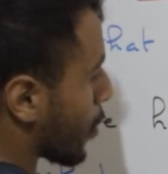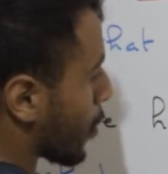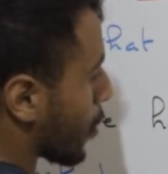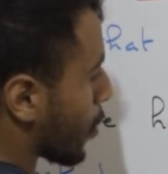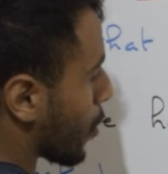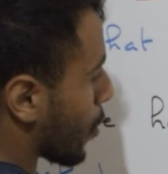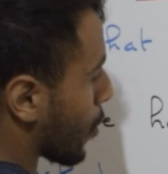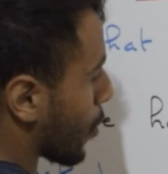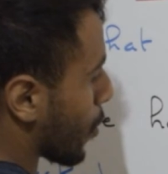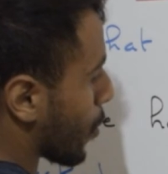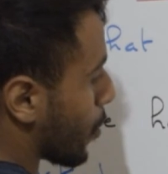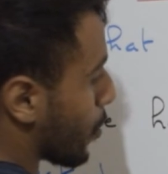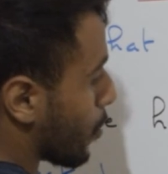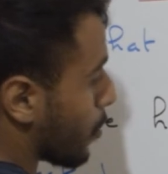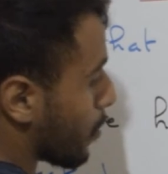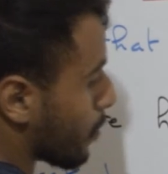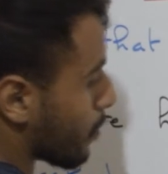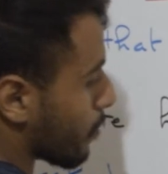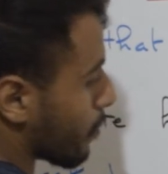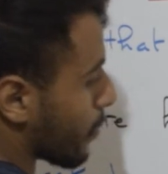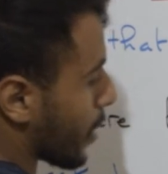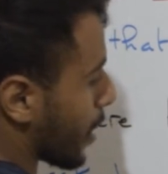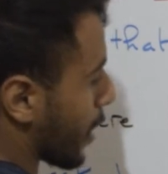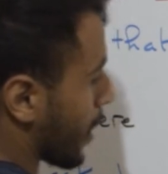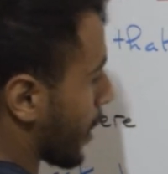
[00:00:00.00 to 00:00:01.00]
you,
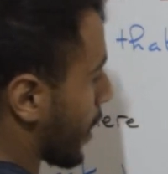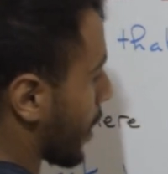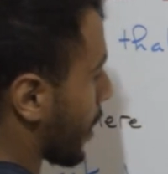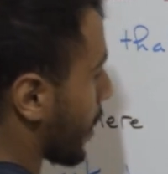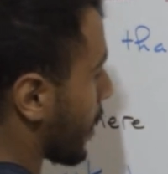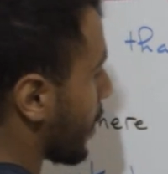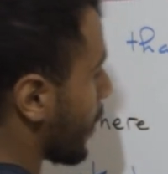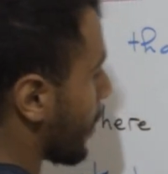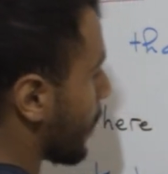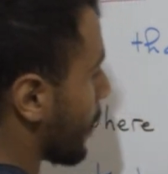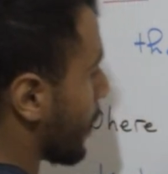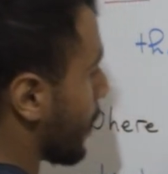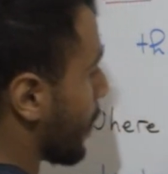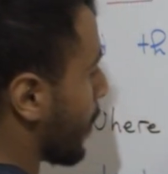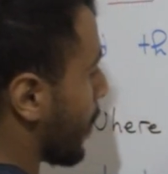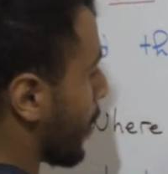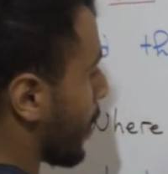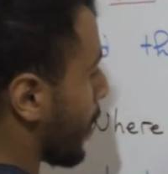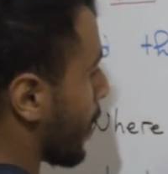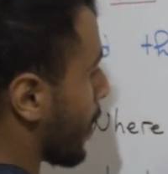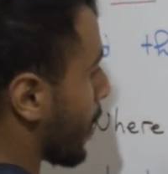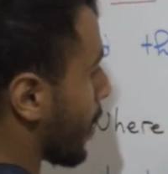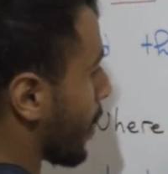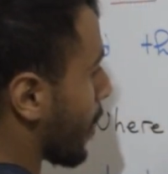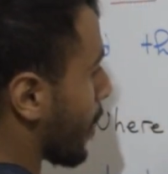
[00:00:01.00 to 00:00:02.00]
I,
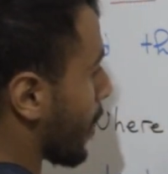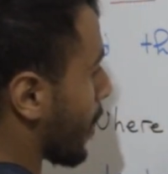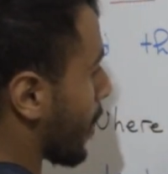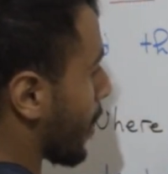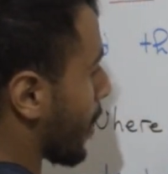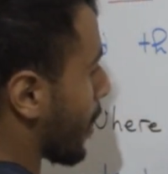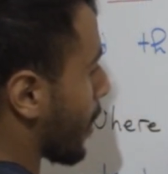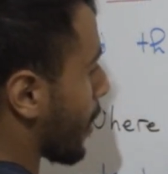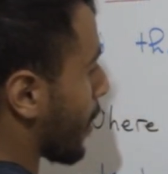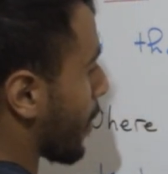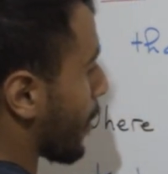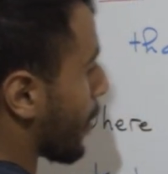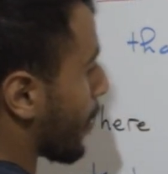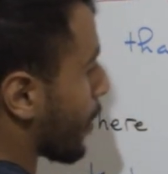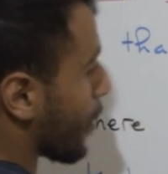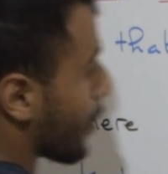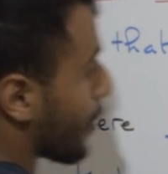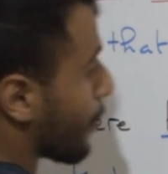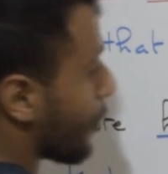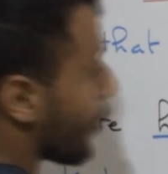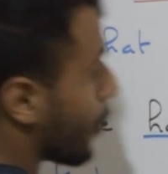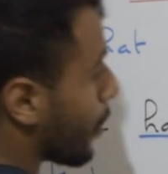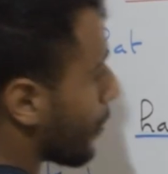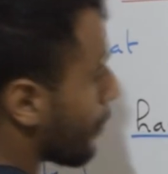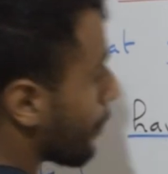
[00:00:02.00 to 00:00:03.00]
and the
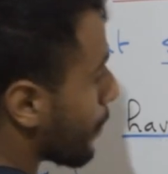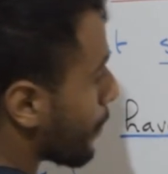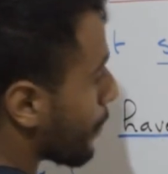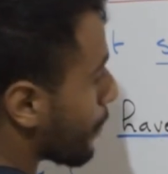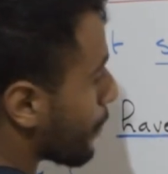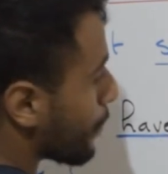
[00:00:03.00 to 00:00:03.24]
verb,